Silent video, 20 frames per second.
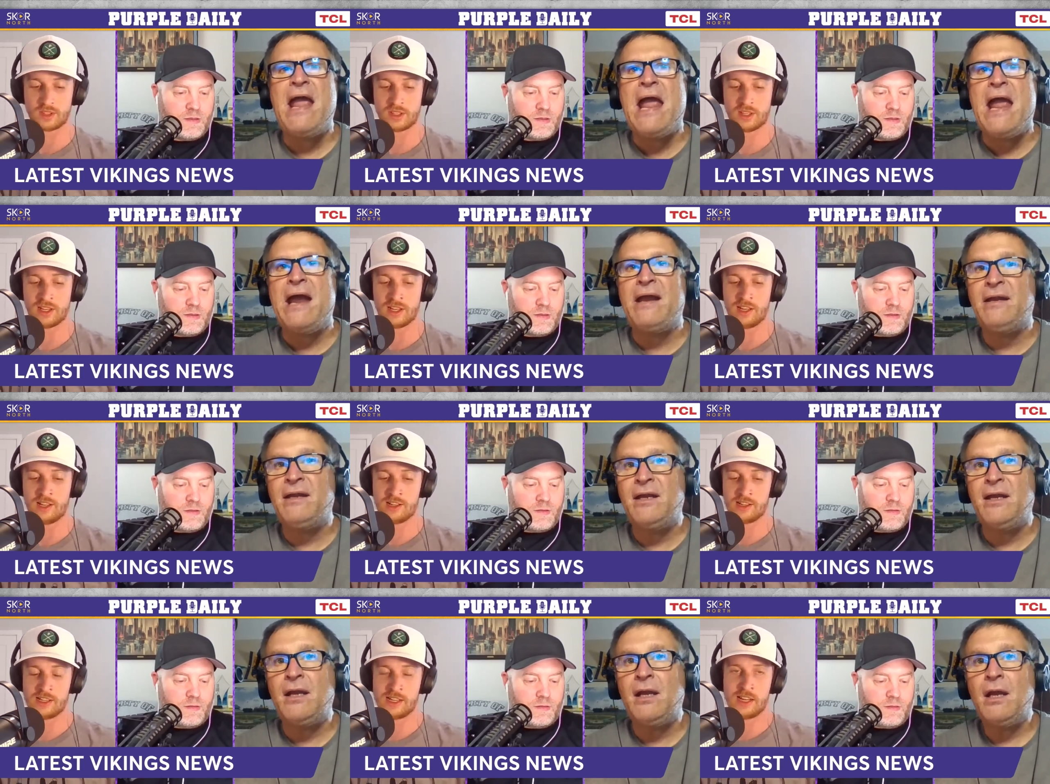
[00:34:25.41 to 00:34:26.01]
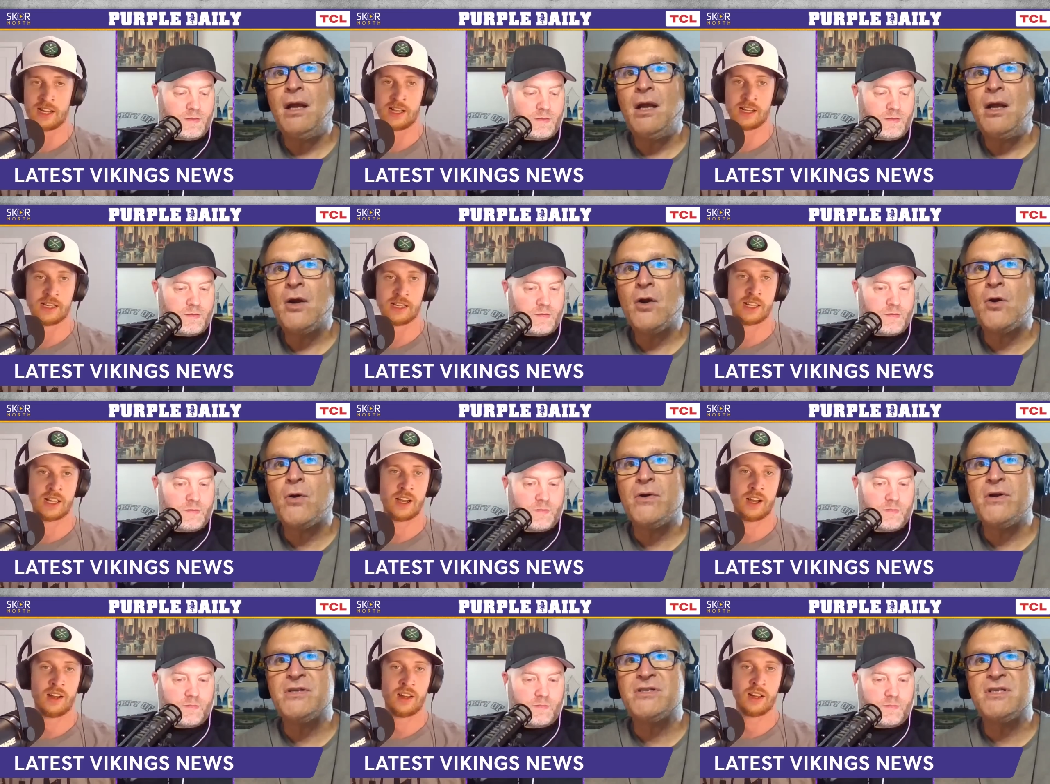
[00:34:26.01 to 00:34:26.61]
Speaker 1: any
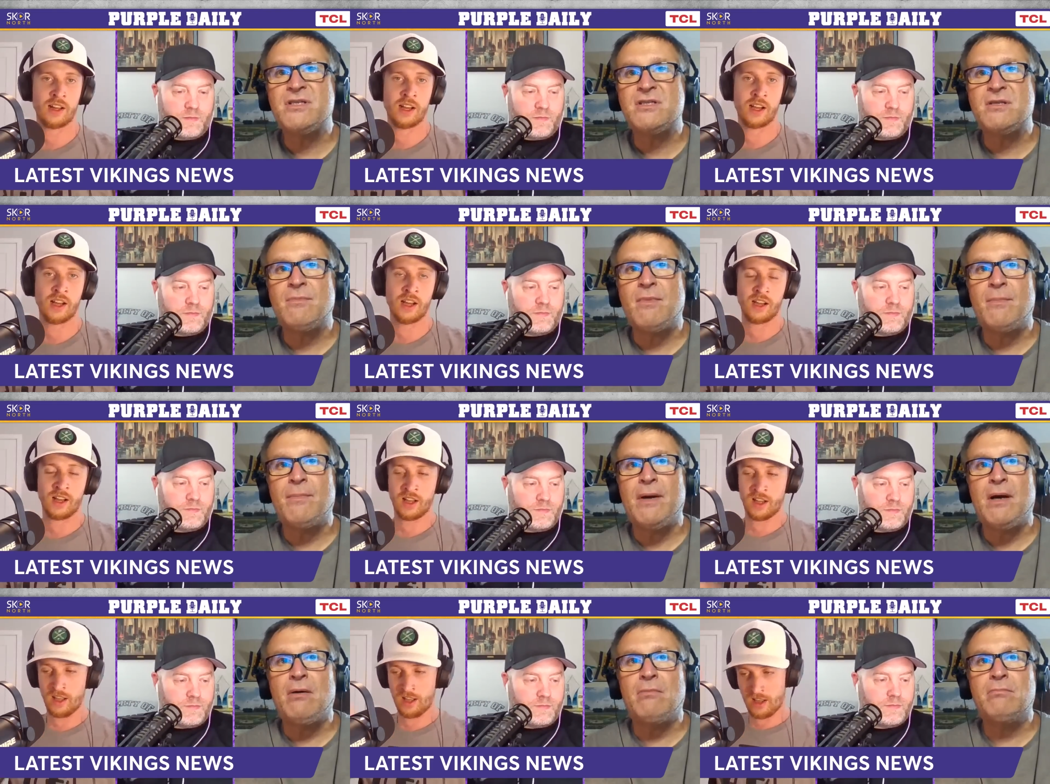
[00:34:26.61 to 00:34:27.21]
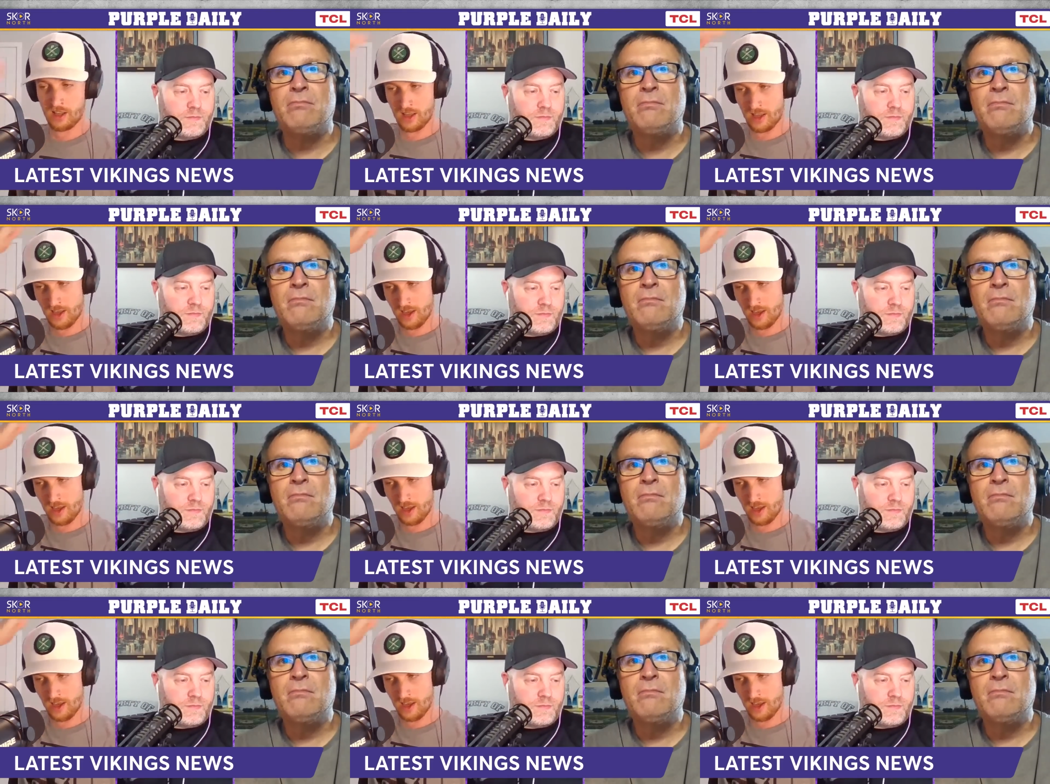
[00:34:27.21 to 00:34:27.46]
criticism about.